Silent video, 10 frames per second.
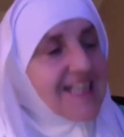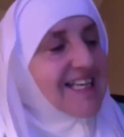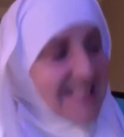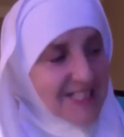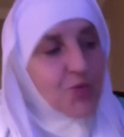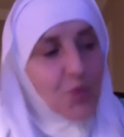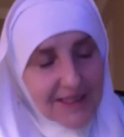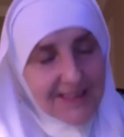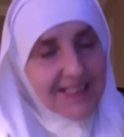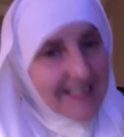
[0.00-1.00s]
is
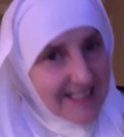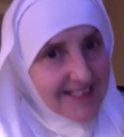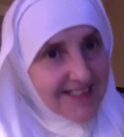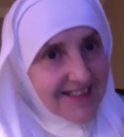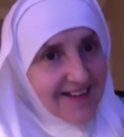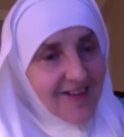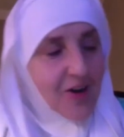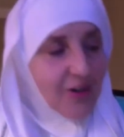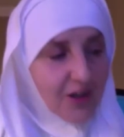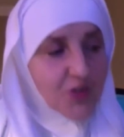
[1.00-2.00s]
what is.
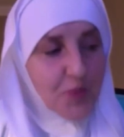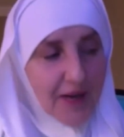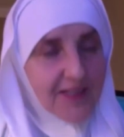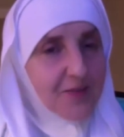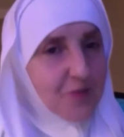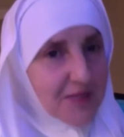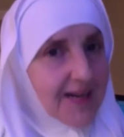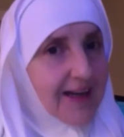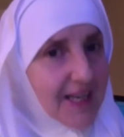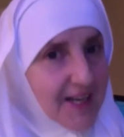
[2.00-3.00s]
Allah subhanahu wa
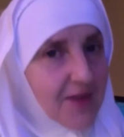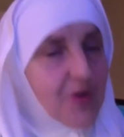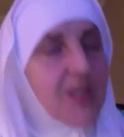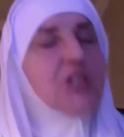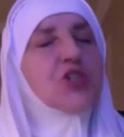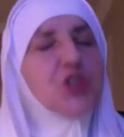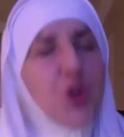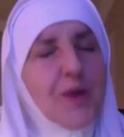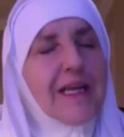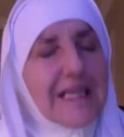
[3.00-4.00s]
ta'ala now
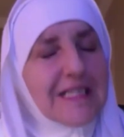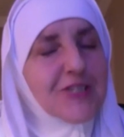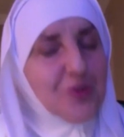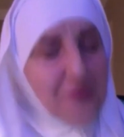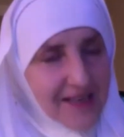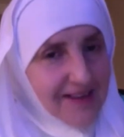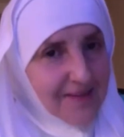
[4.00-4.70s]
showing it to me.